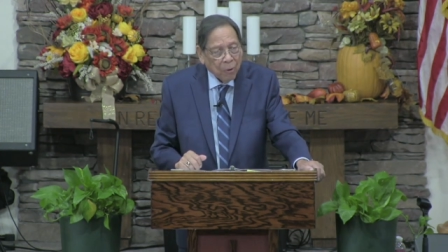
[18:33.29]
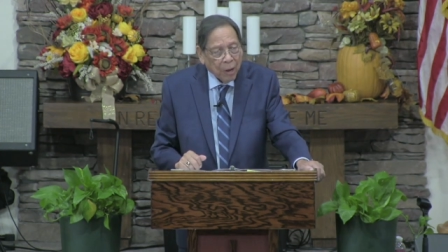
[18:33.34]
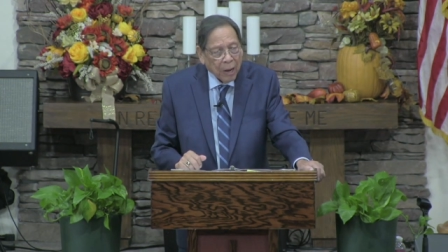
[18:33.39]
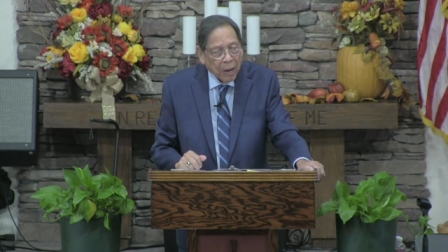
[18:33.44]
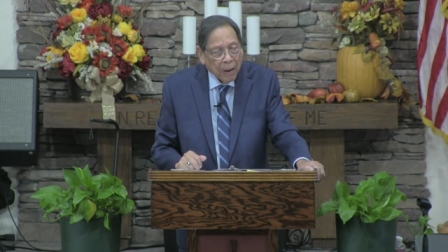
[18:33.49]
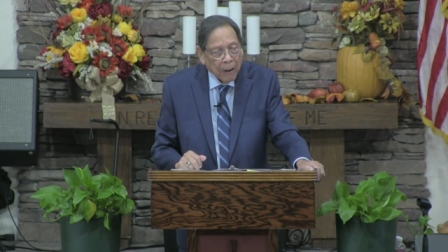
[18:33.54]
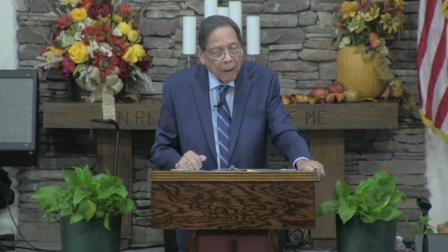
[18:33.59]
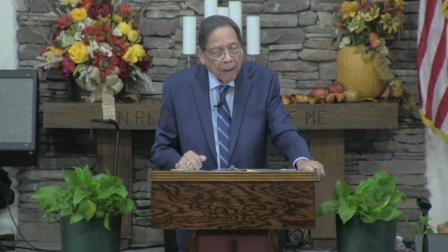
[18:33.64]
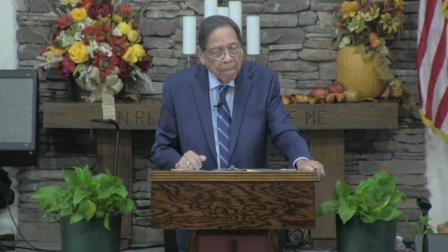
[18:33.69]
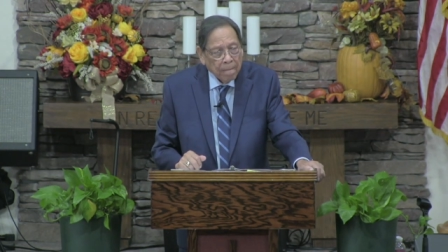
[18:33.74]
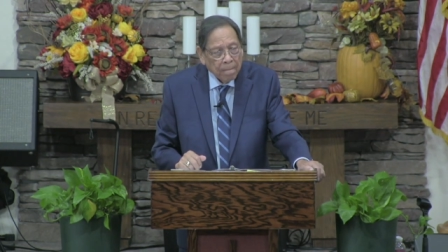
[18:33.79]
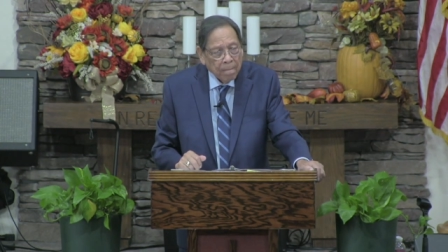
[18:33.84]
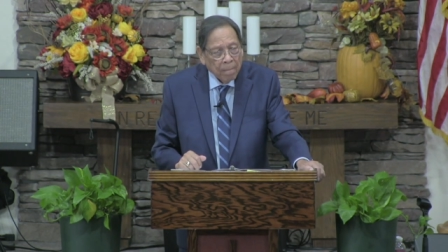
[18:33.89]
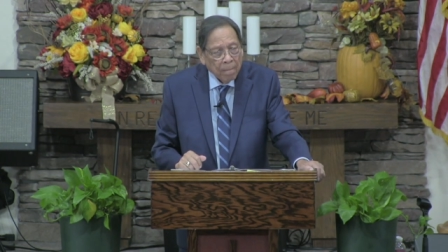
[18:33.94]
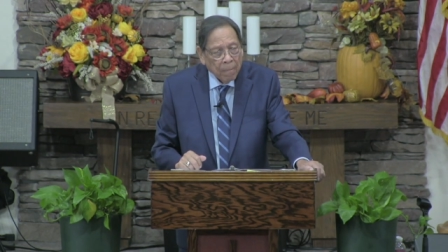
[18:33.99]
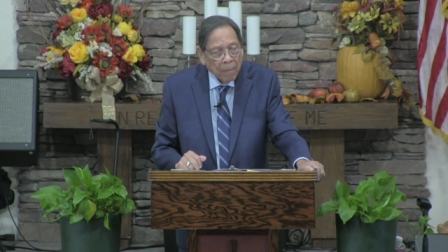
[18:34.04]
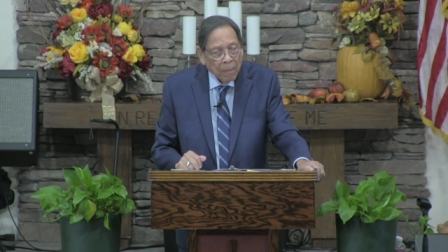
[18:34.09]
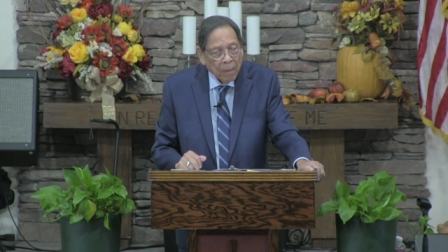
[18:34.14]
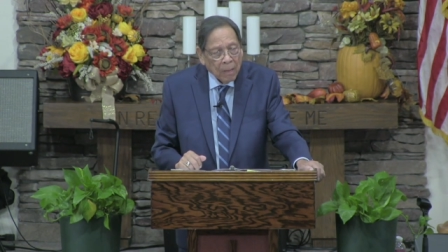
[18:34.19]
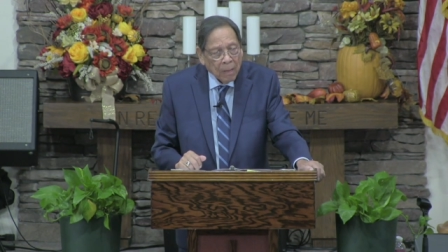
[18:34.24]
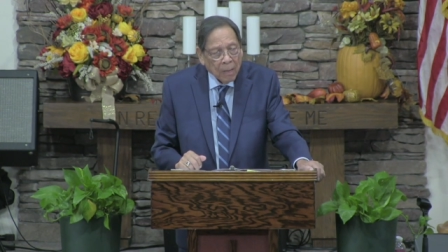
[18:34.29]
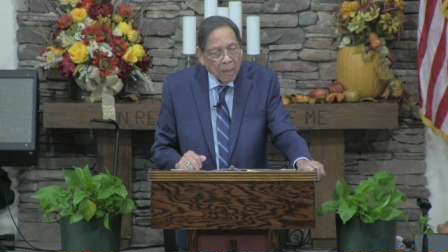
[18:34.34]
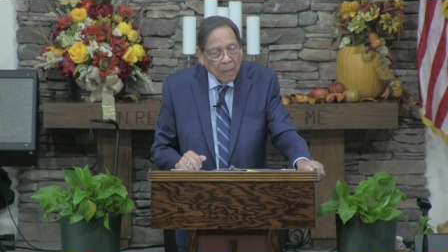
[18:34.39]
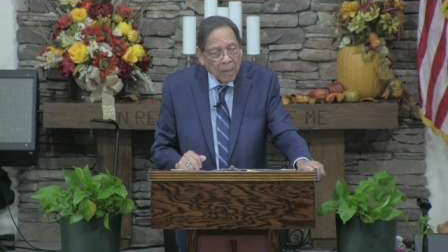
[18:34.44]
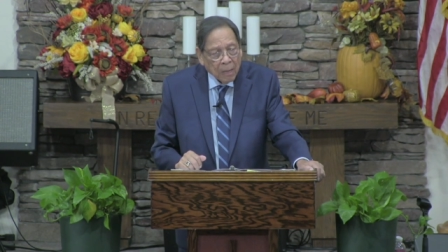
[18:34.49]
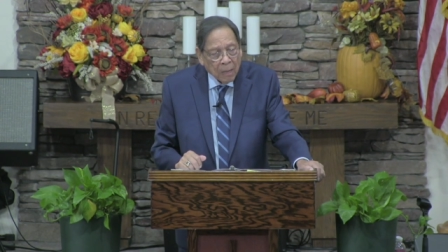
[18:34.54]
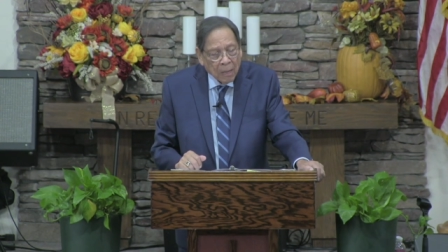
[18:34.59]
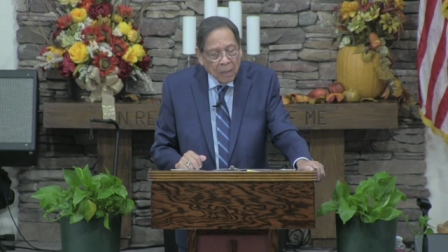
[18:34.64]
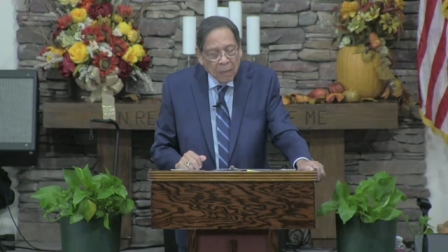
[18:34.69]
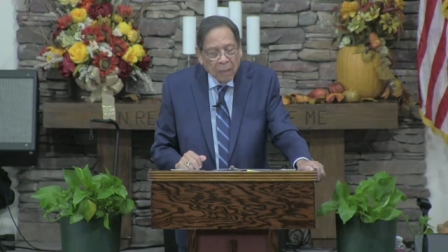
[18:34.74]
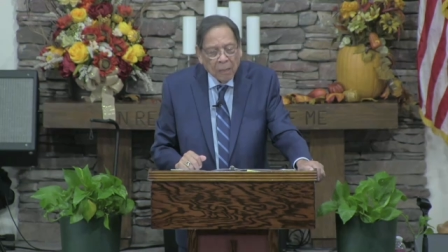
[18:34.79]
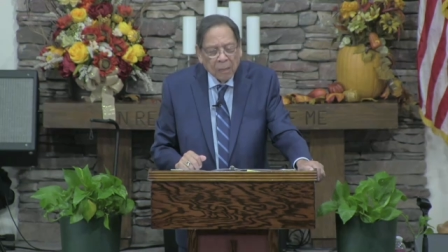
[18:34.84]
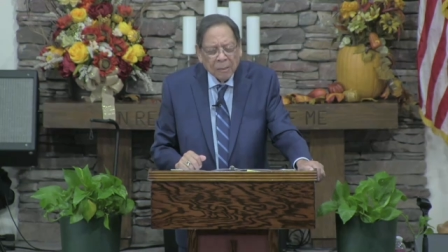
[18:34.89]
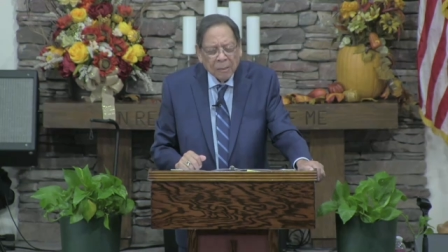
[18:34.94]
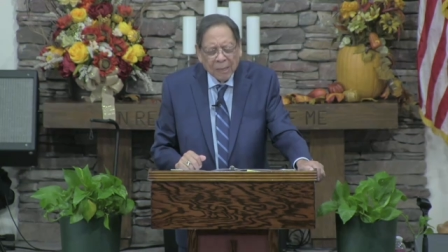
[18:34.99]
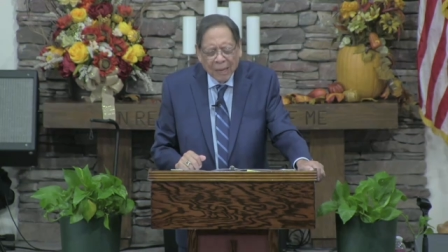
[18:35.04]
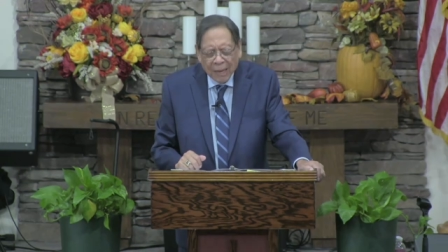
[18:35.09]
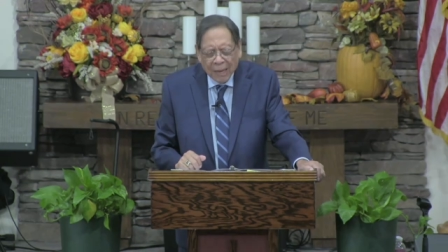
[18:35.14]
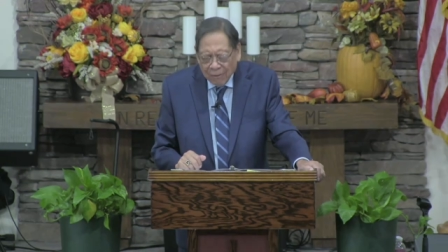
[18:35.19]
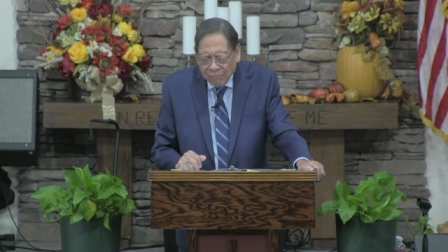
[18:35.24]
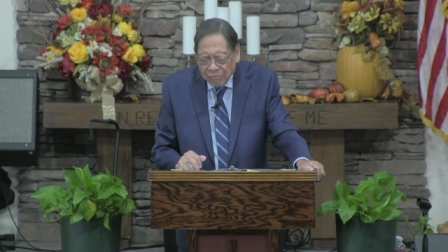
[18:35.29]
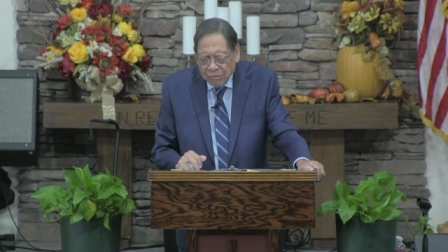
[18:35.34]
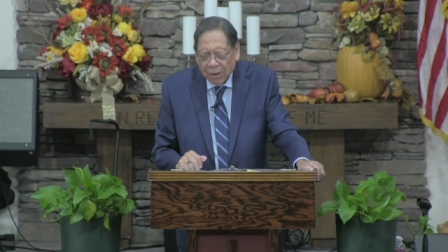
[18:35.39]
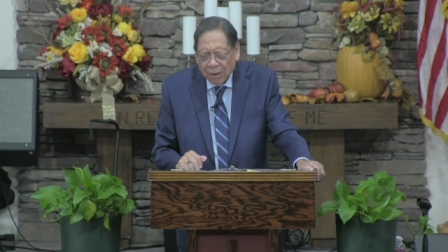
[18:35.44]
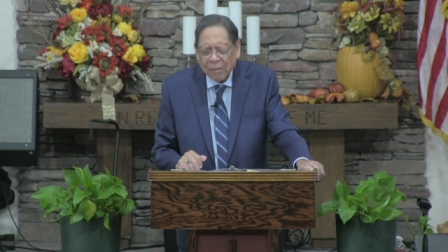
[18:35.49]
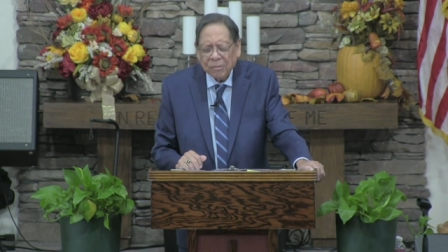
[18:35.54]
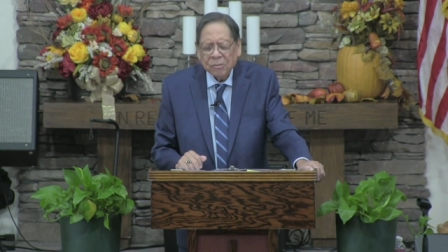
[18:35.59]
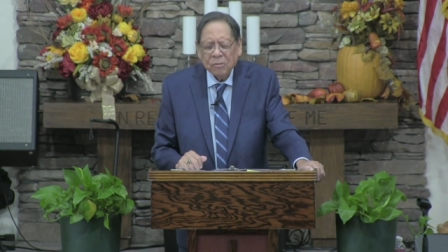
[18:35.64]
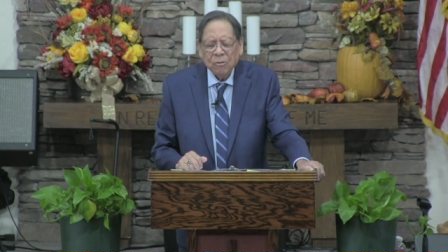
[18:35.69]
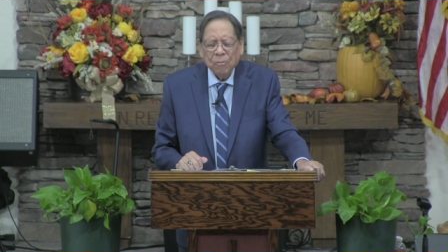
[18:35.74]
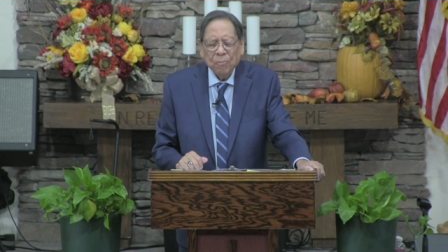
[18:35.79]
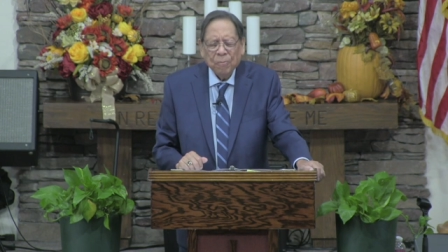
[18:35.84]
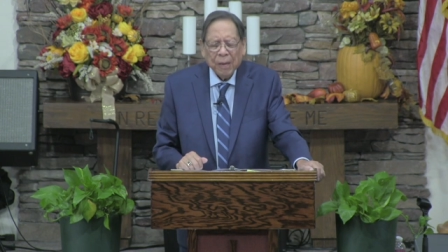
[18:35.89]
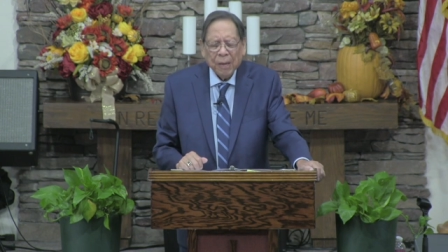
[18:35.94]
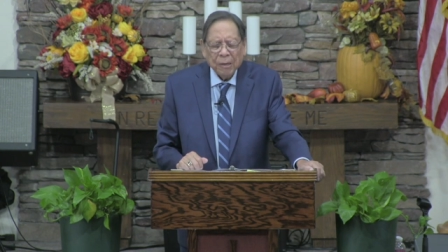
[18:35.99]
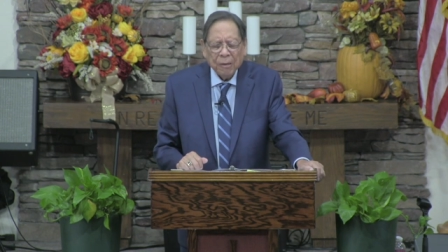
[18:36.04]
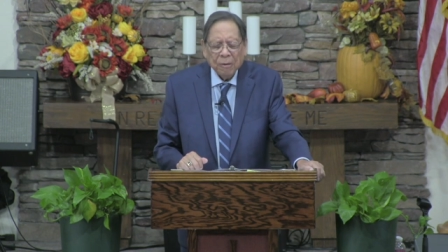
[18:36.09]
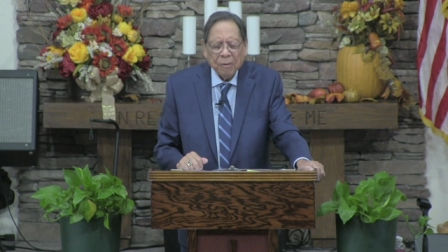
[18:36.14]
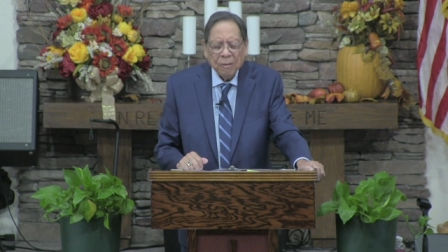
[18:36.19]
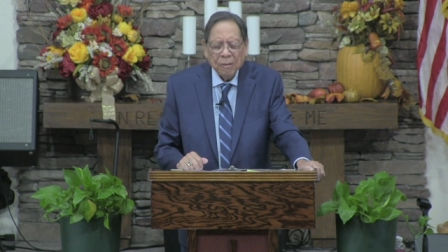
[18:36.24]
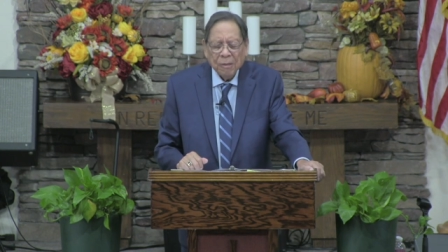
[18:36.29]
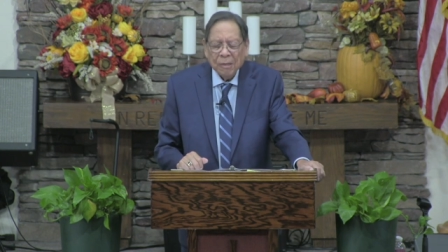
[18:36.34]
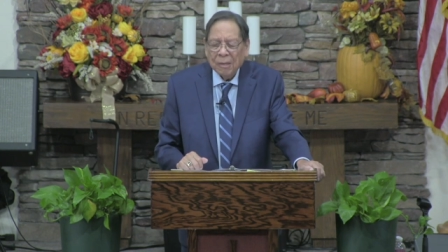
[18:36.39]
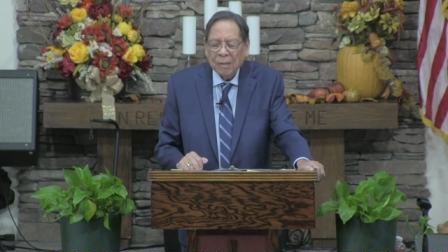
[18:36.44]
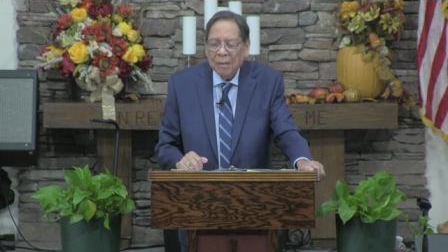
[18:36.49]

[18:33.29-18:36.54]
way. They have taught you better.